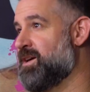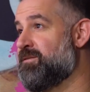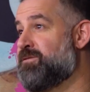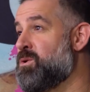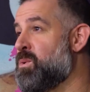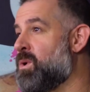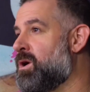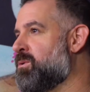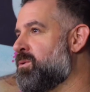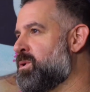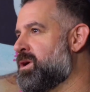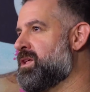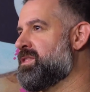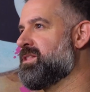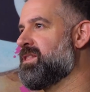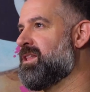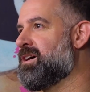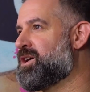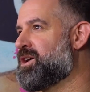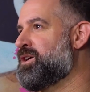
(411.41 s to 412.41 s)
If you aren't one of the
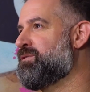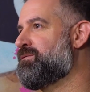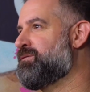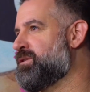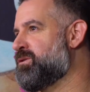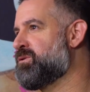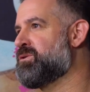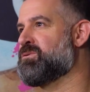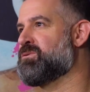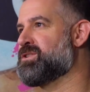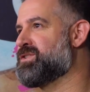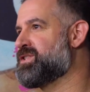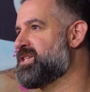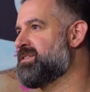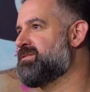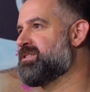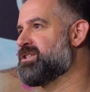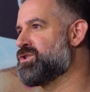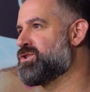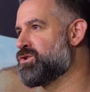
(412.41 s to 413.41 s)
lucky few to
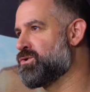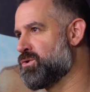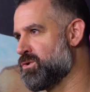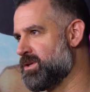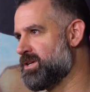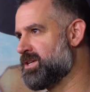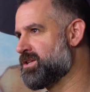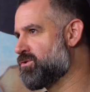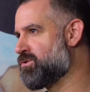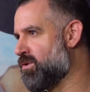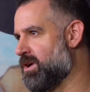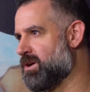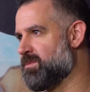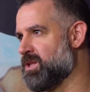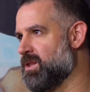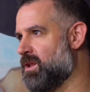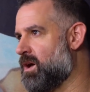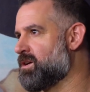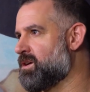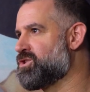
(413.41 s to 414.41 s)
receive this truly
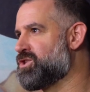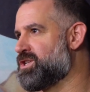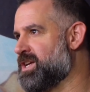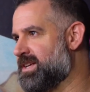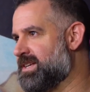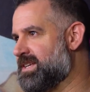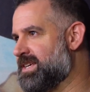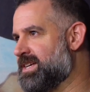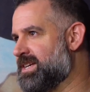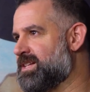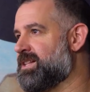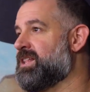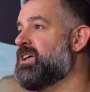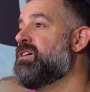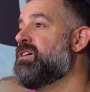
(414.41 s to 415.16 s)
incredible launch day deal,